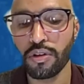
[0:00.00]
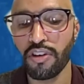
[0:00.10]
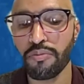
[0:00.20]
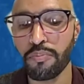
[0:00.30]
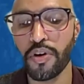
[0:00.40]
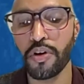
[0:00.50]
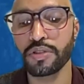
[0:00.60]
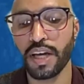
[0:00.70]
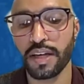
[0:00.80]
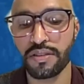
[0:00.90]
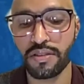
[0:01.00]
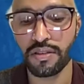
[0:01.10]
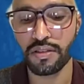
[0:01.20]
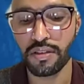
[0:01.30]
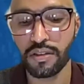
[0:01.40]
of protest,
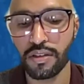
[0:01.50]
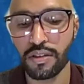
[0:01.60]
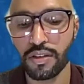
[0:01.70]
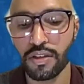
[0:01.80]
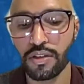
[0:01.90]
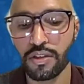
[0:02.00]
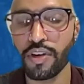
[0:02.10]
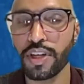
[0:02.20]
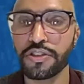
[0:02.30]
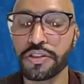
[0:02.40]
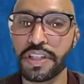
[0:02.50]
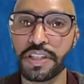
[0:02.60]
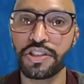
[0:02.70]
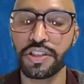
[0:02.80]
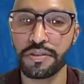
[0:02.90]
racial
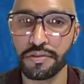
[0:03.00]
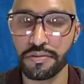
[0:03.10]
tension.